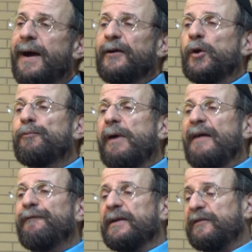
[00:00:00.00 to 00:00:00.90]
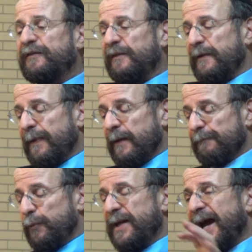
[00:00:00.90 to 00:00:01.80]
minor prophets.
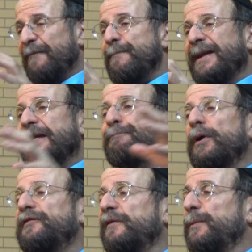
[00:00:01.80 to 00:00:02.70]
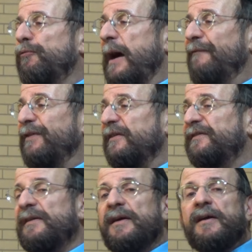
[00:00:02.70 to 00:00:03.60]
But we have many books of the
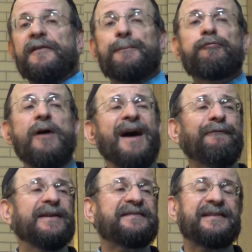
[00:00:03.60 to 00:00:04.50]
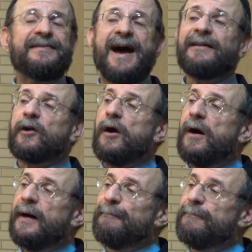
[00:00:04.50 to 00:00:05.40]
prophets. The prophets did not
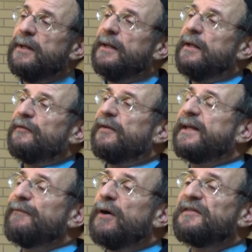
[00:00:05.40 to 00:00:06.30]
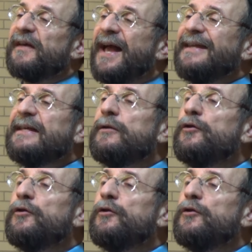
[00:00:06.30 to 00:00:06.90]
come to give us any